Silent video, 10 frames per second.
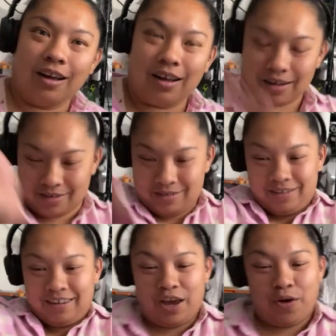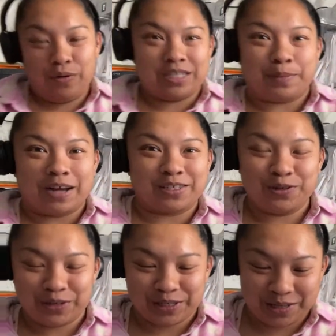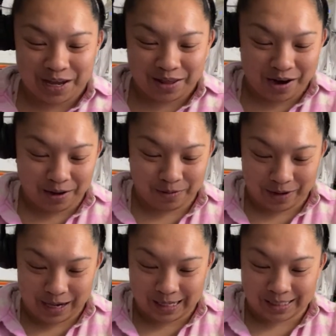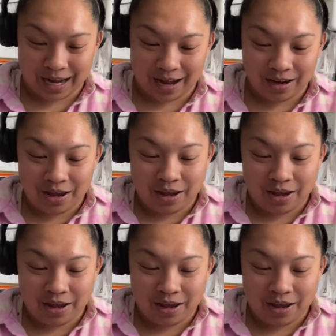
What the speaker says: Haha. We just packed an order together. How great is that?